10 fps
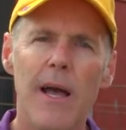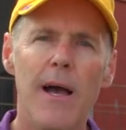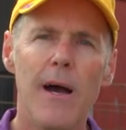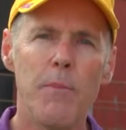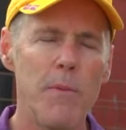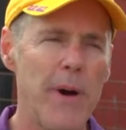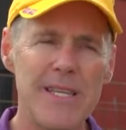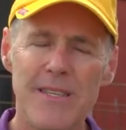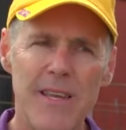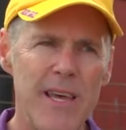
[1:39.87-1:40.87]
Uh, but by
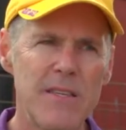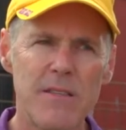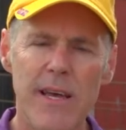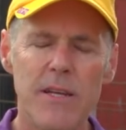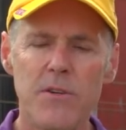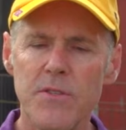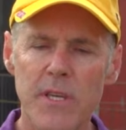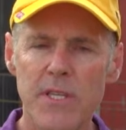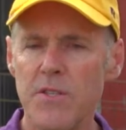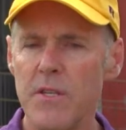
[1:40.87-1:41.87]
today's standards,
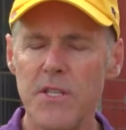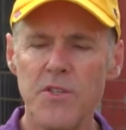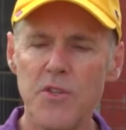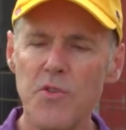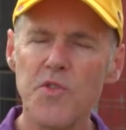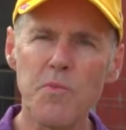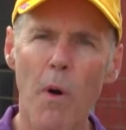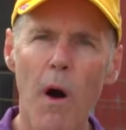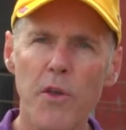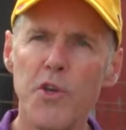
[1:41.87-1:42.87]
it's, it's too
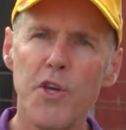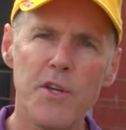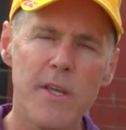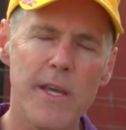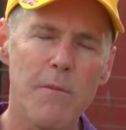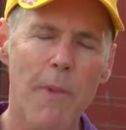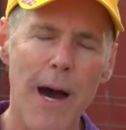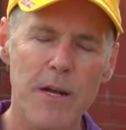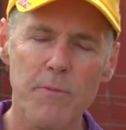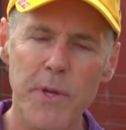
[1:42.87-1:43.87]
small. You couldn't get a
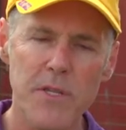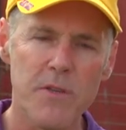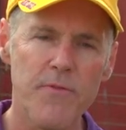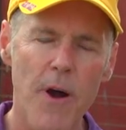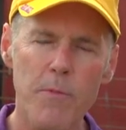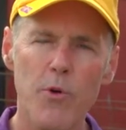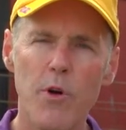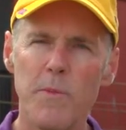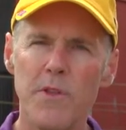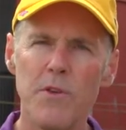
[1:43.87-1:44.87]
modern piece of farm
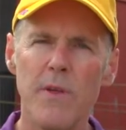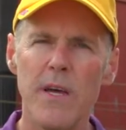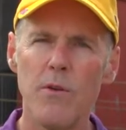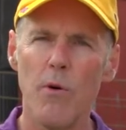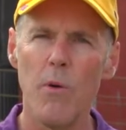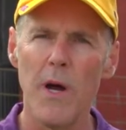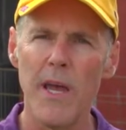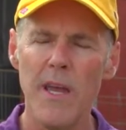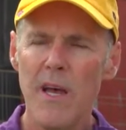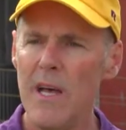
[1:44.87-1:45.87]
equipment through that
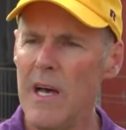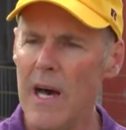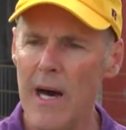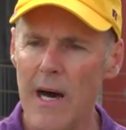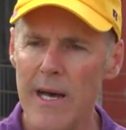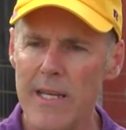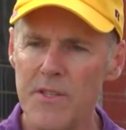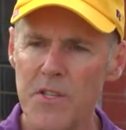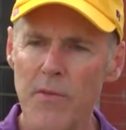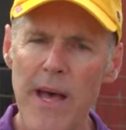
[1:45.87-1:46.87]
doorway. Uh, and
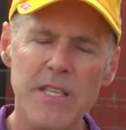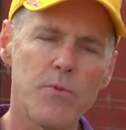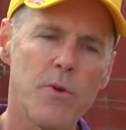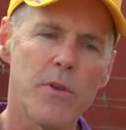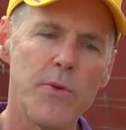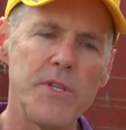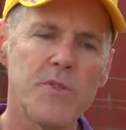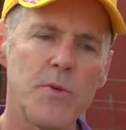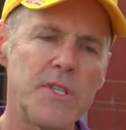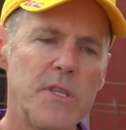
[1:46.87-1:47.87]
so that's one of the reasons
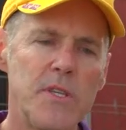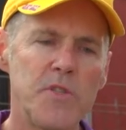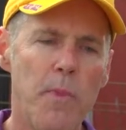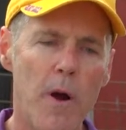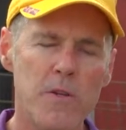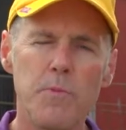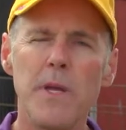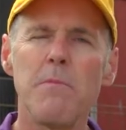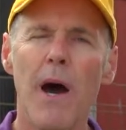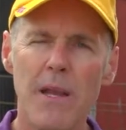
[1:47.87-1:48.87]
we see these barns
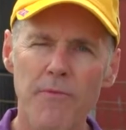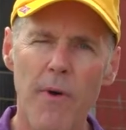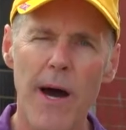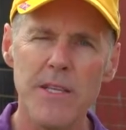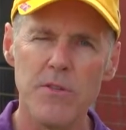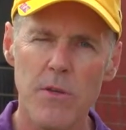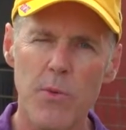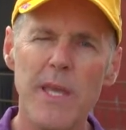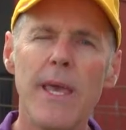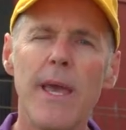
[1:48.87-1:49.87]
being modified so that
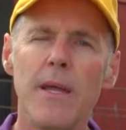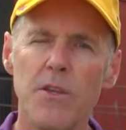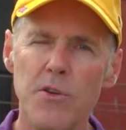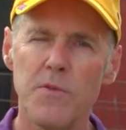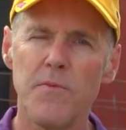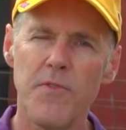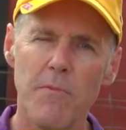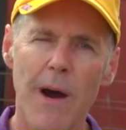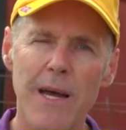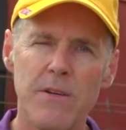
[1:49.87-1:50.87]
we can use them for
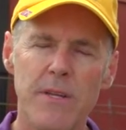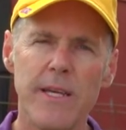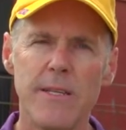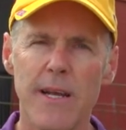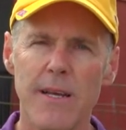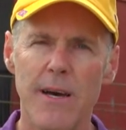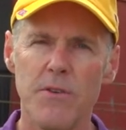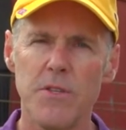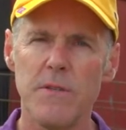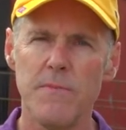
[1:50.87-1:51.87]
modern day
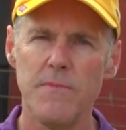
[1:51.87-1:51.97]
technology.